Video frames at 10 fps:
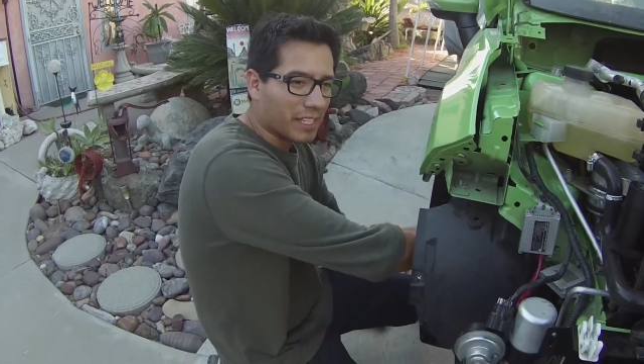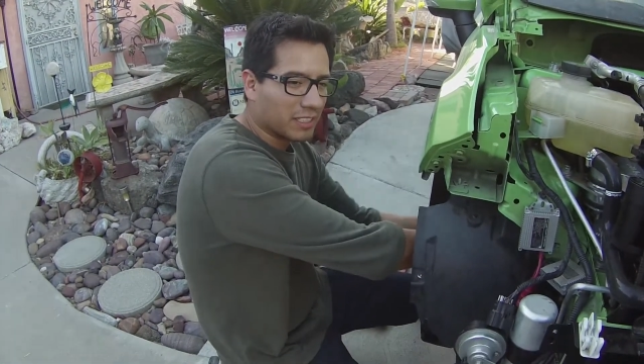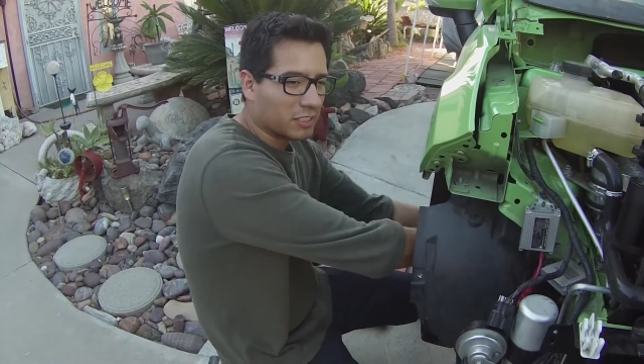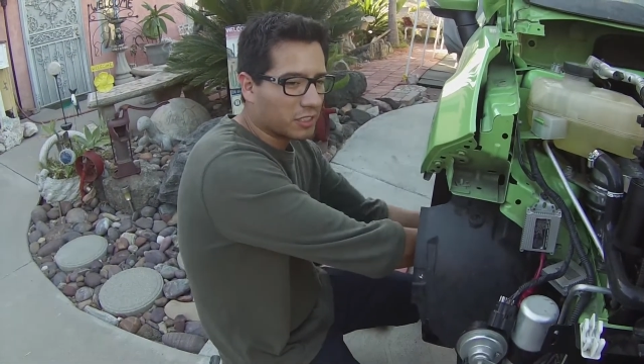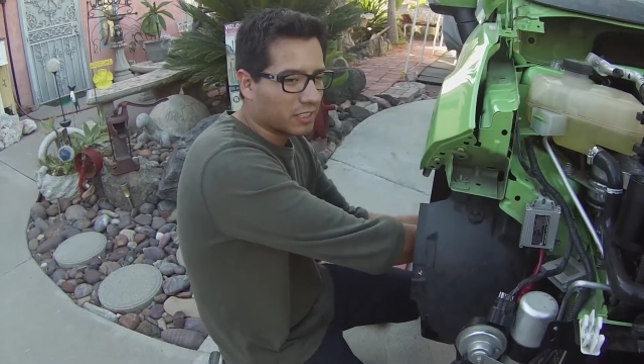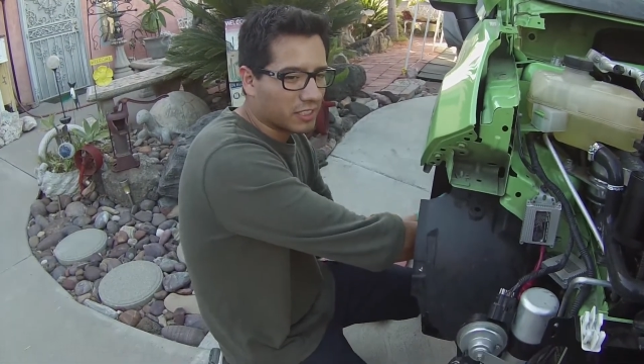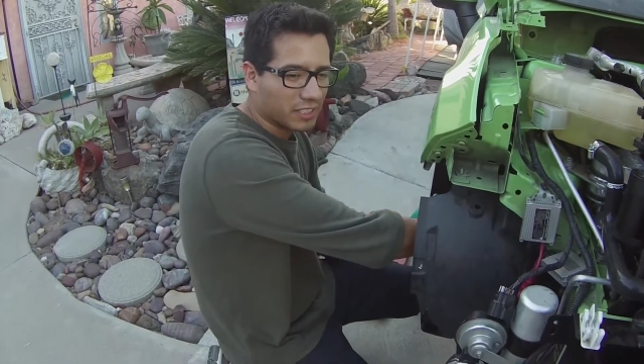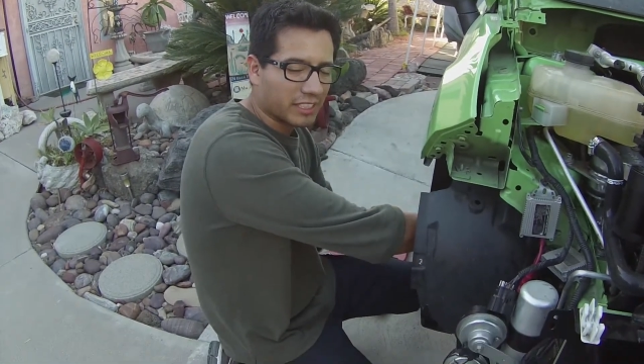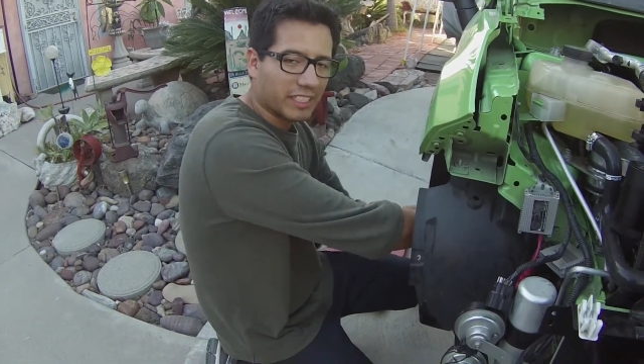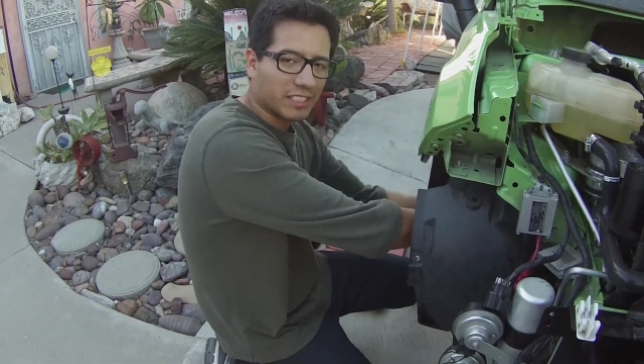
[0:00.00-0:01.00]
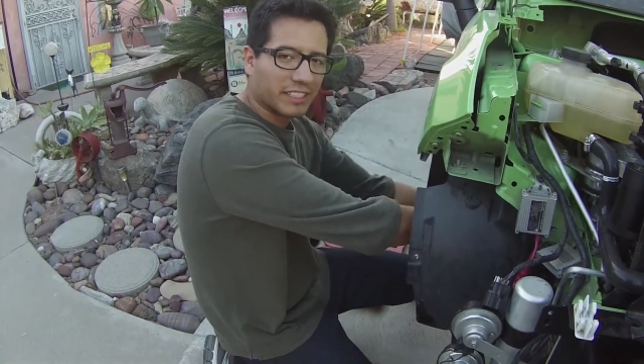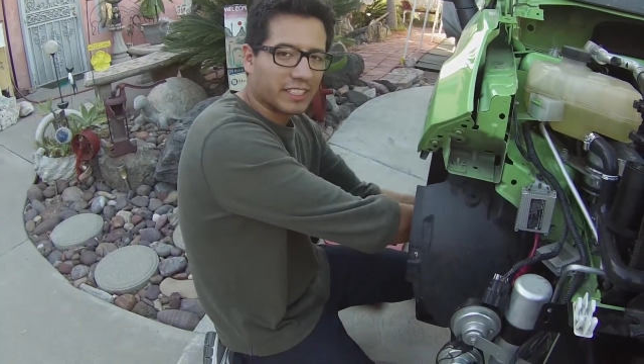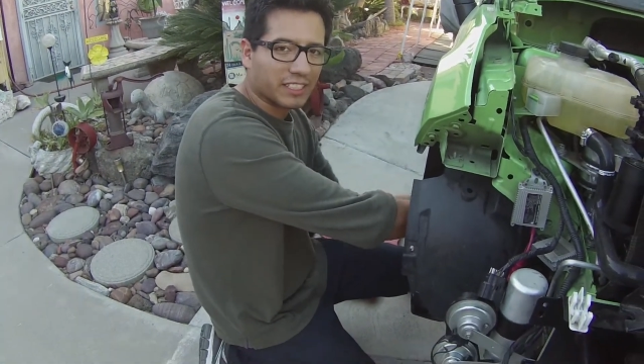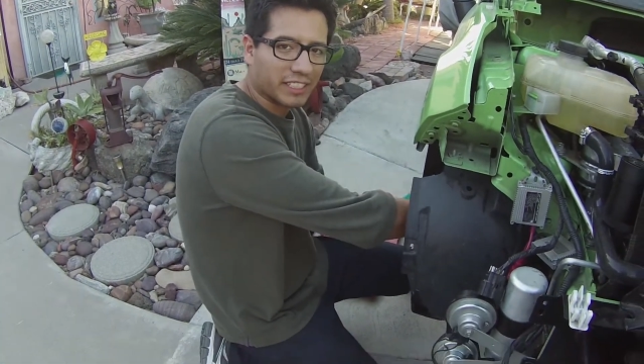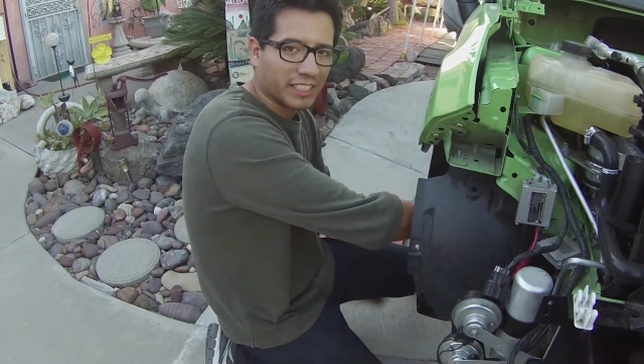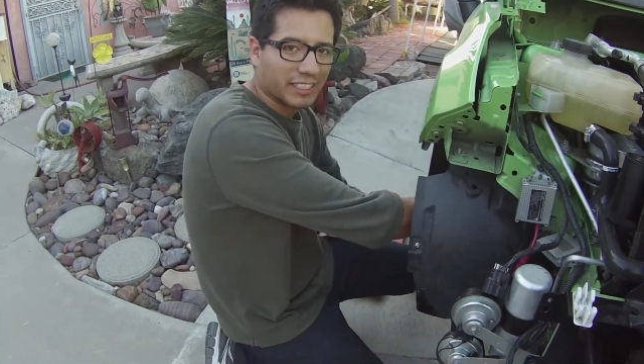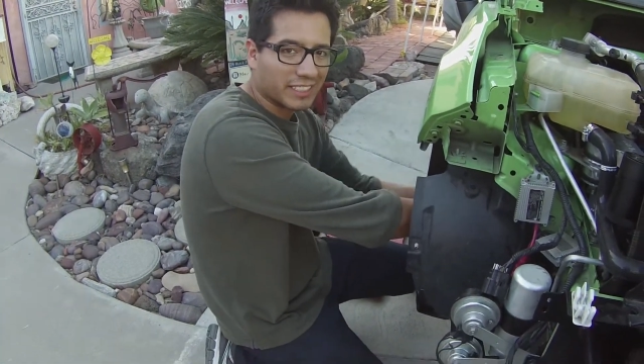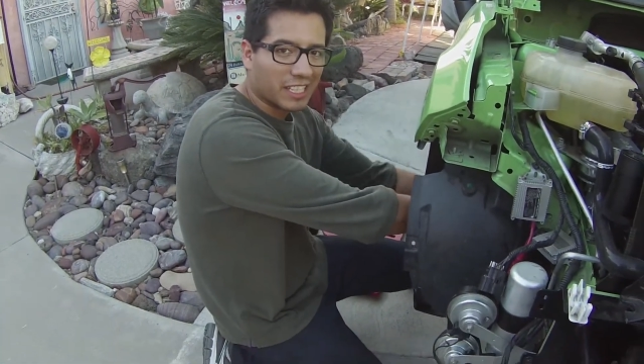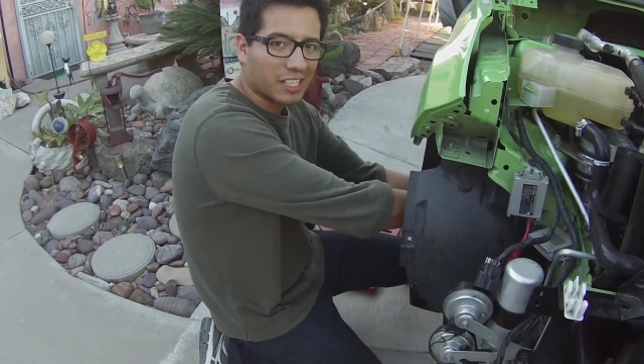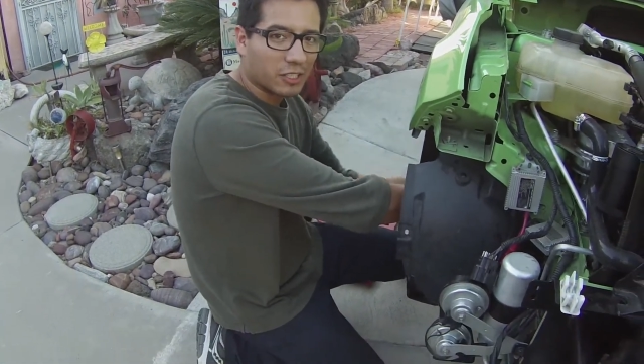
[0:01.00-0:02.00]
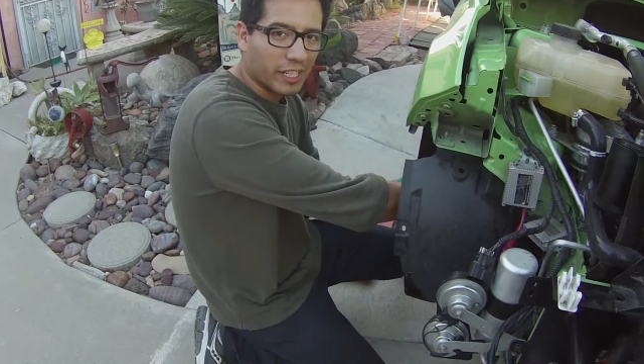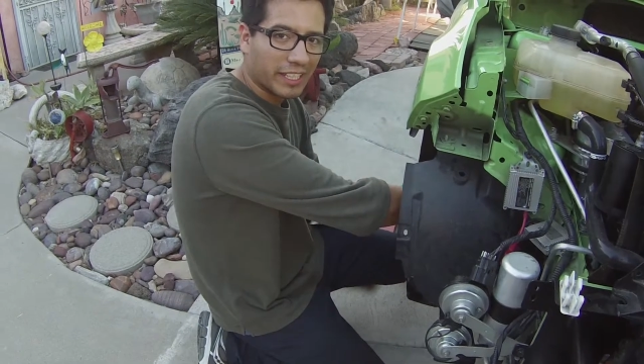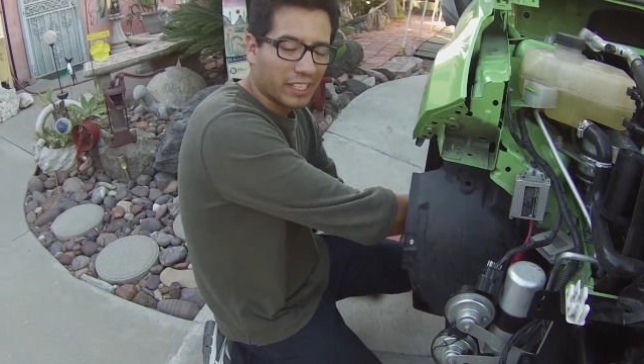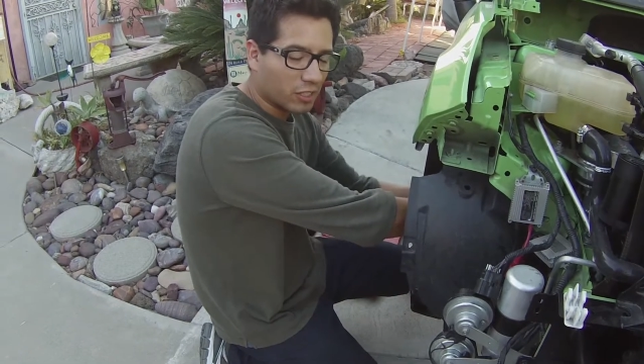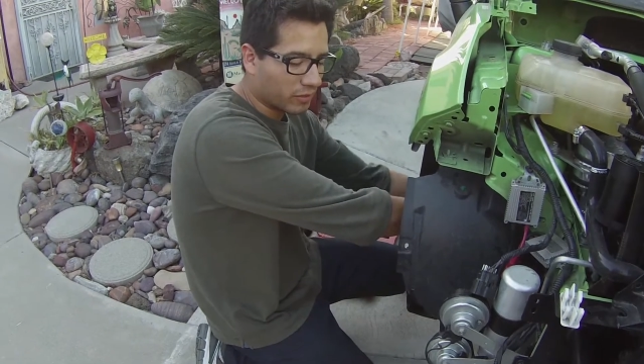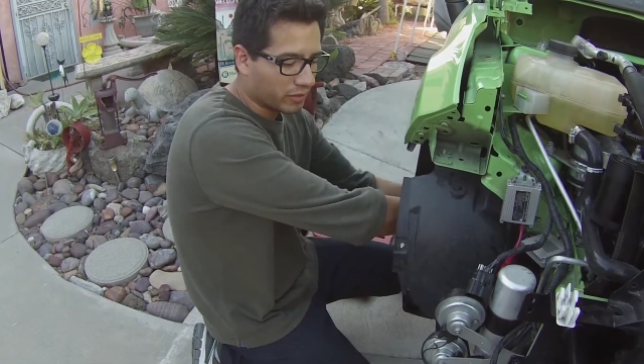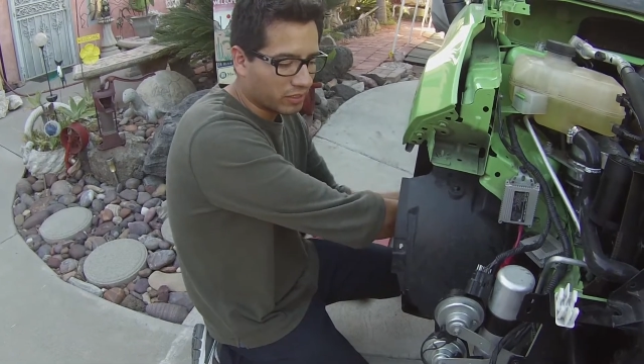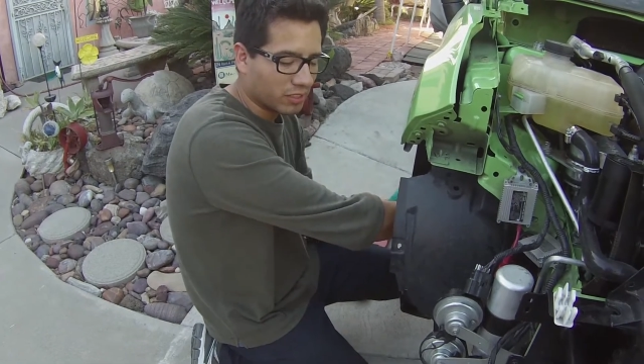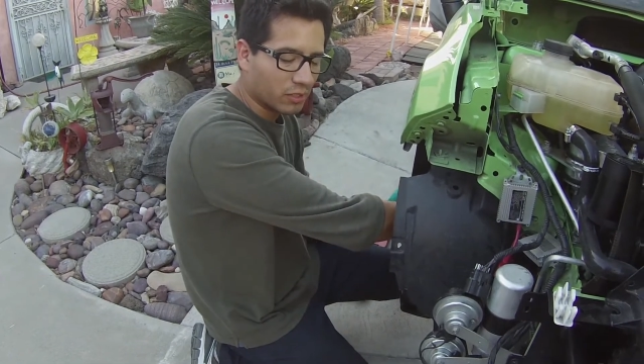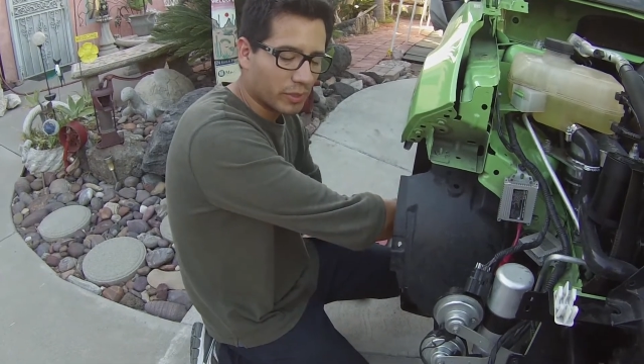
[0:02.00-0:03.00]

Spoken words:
It's just click, click, clicking. It's not cranking over.